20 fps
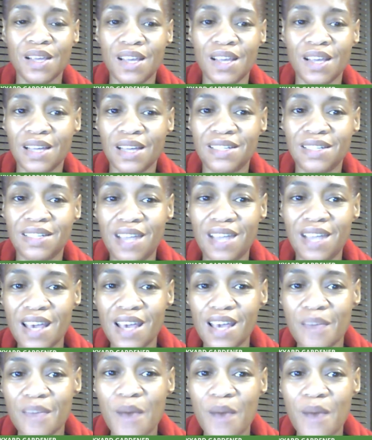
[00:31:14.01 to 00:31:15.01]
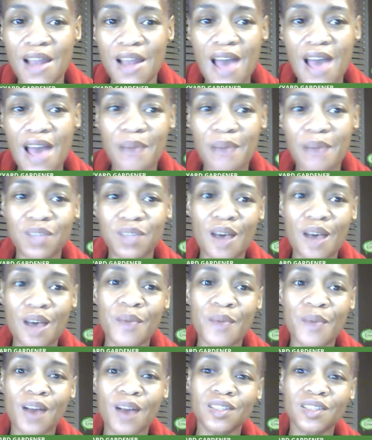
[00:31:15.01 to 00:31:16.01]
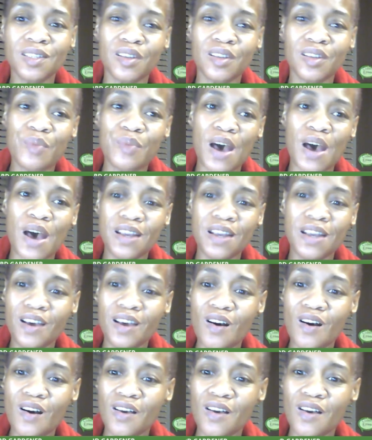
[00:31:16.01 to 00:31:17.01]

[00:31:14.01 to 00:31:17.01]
taking my laptop out to the patio